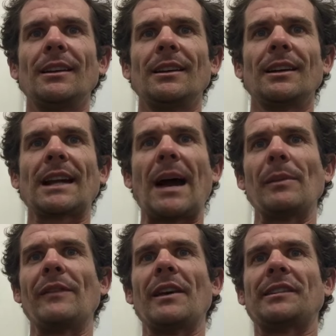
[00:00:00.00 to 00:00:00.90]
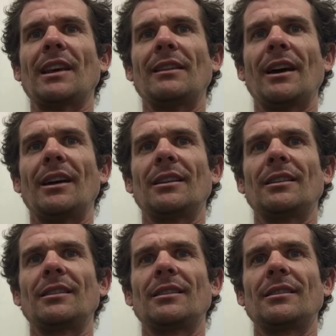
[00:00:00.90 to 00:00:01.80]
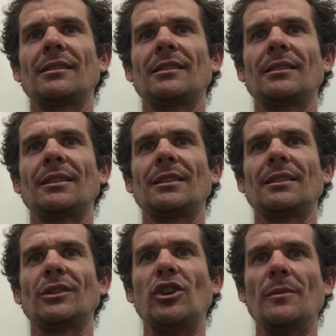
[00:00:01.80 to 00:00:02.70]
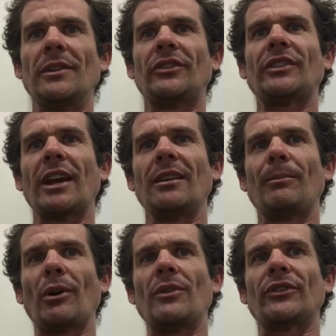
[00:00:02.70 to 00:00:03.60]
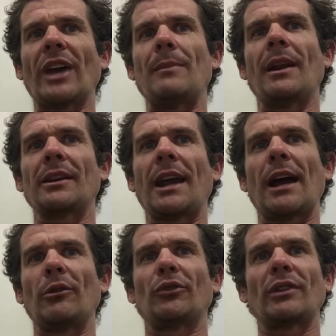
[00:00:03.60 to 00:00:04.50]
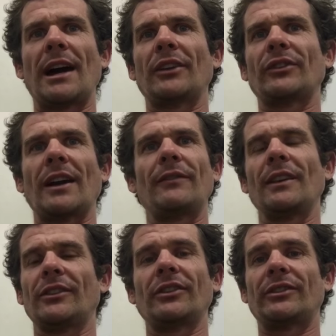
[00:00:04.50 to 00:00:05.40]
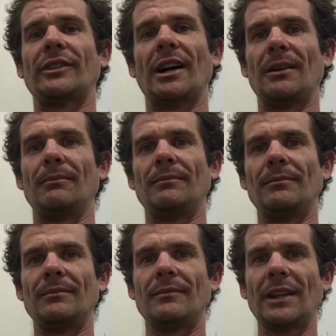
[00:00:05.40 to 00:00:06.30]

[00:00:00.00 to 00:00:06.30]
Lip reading: I can't believe they said that. Humans tend to burn the same amount of calories regardless of how... That's just dumb.